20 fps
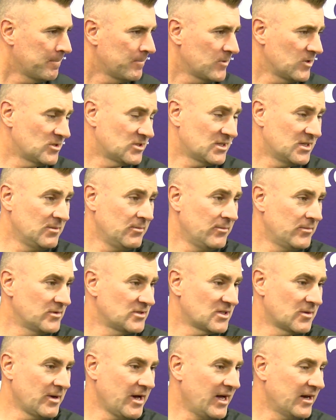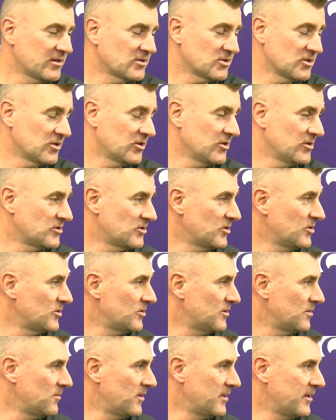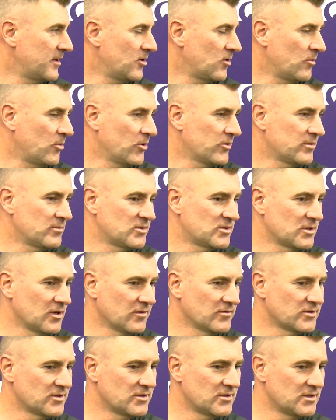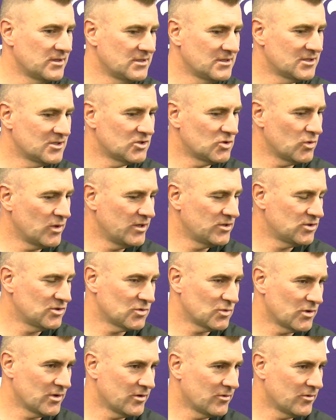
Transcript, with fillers: the schem- schematics are good too. I mean, they don't put themselves in, in situations where